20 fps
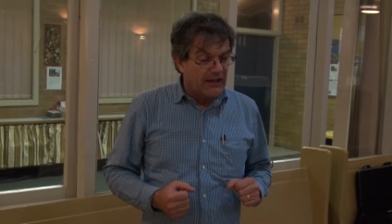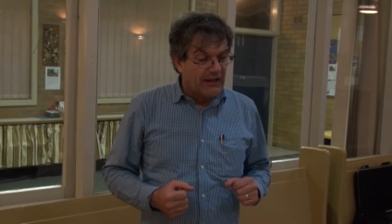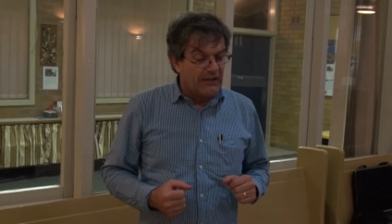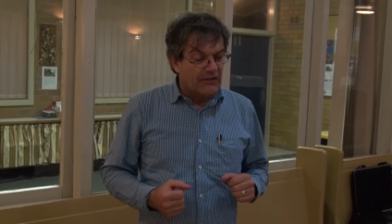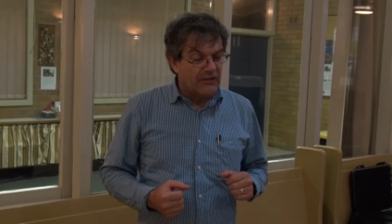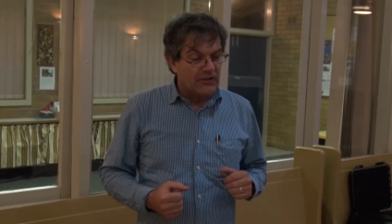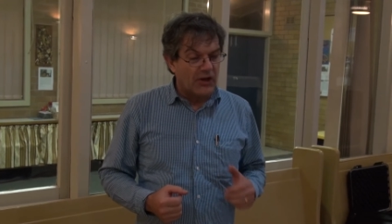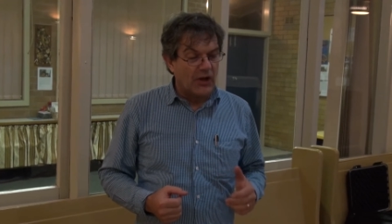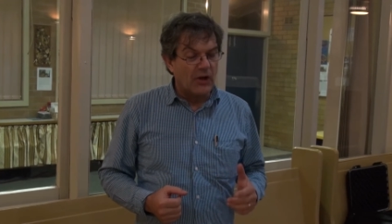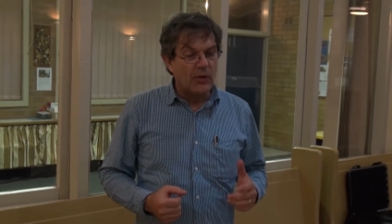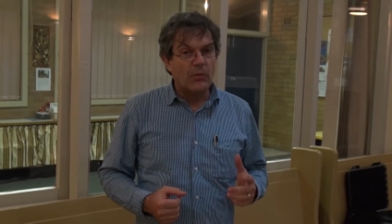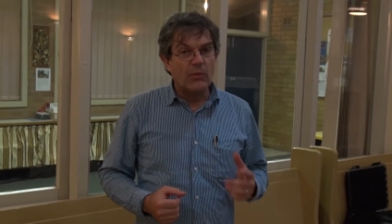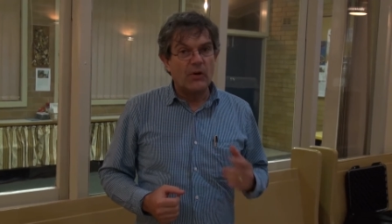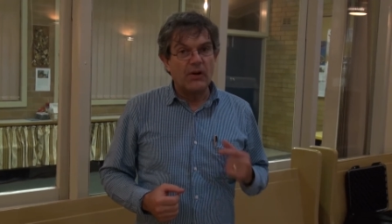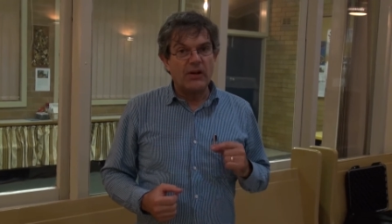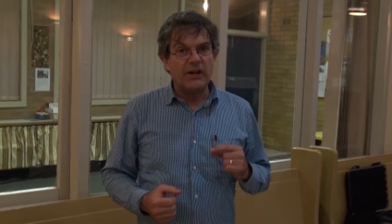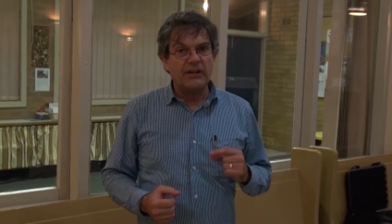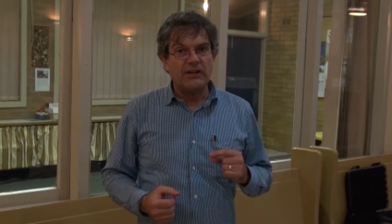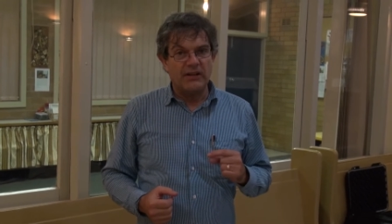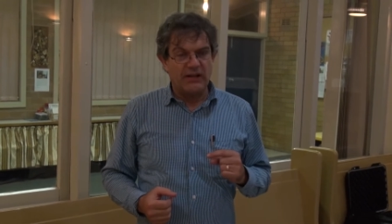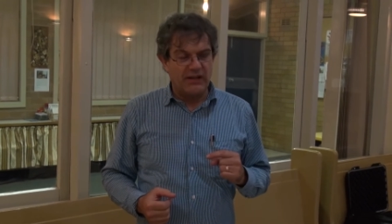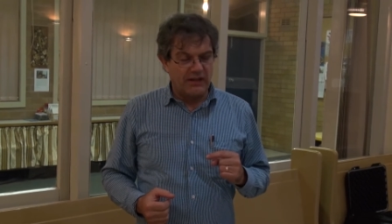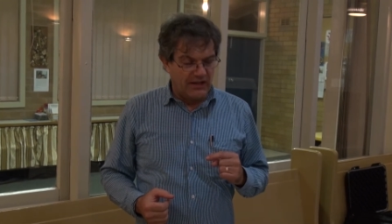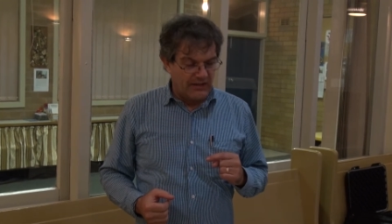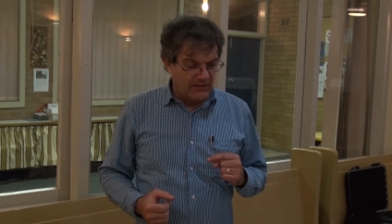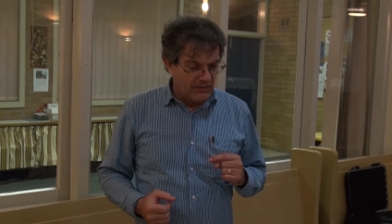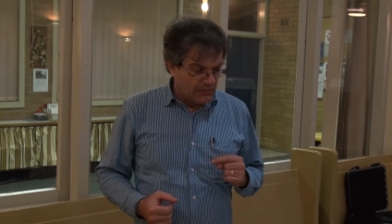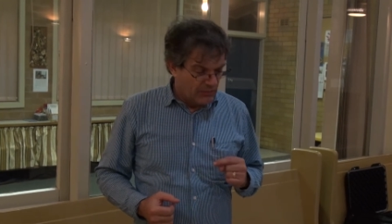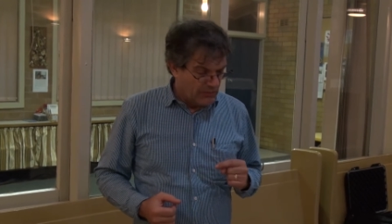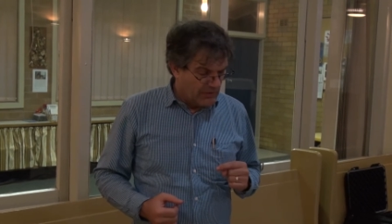So what I
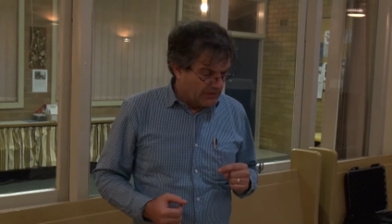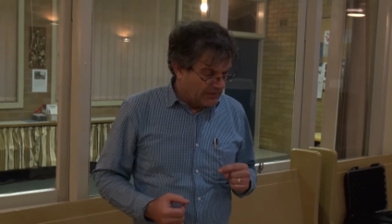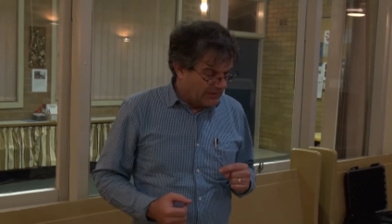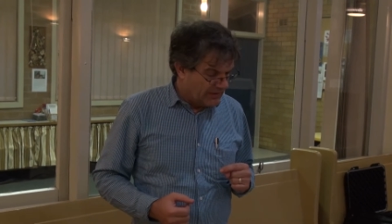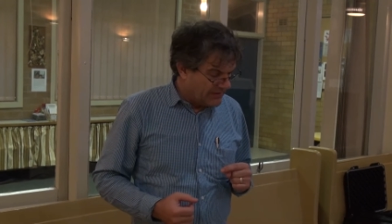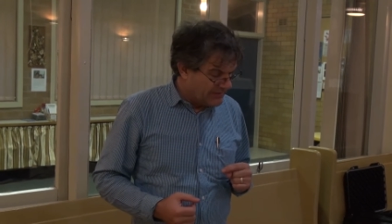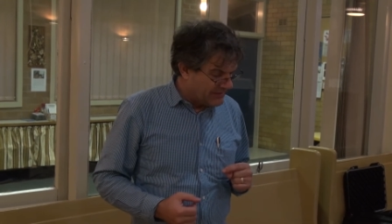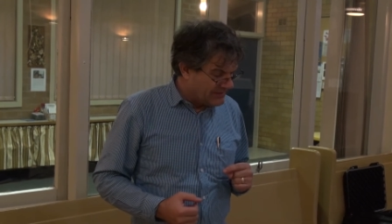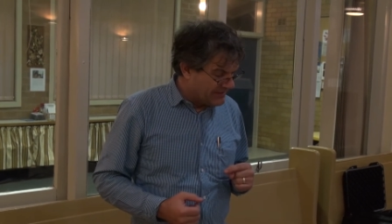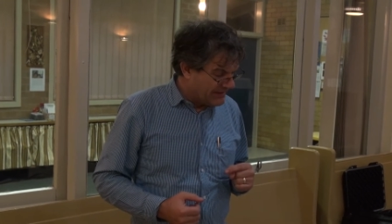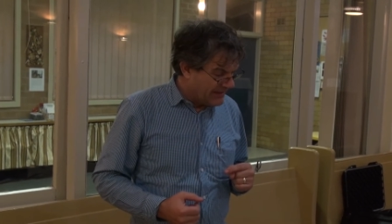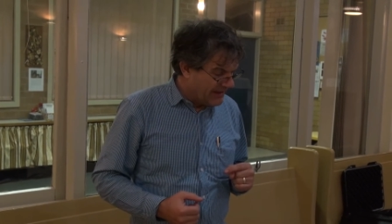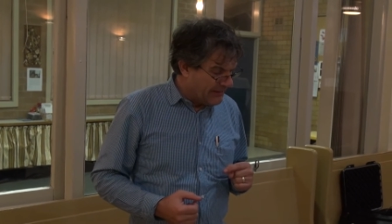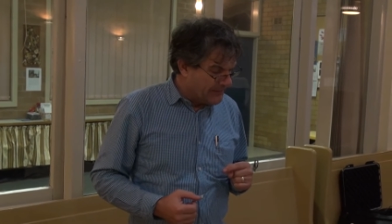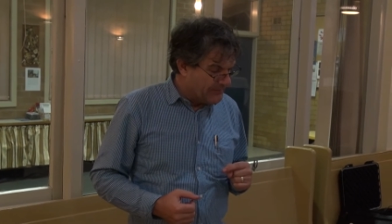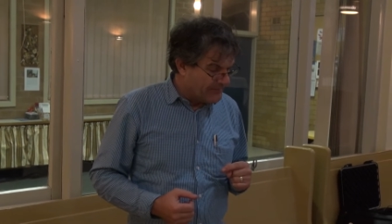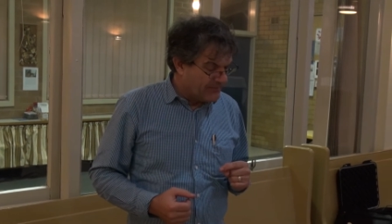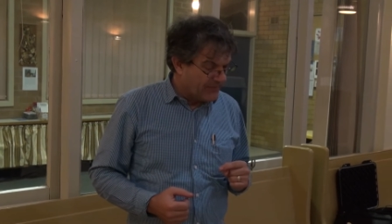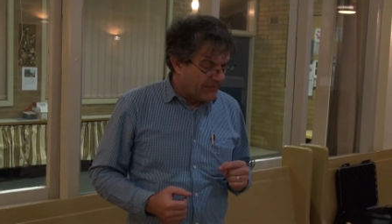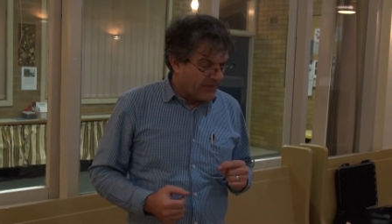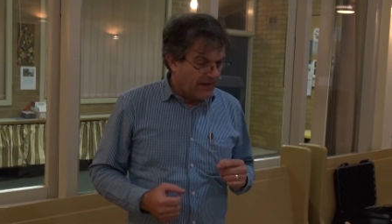did was, um,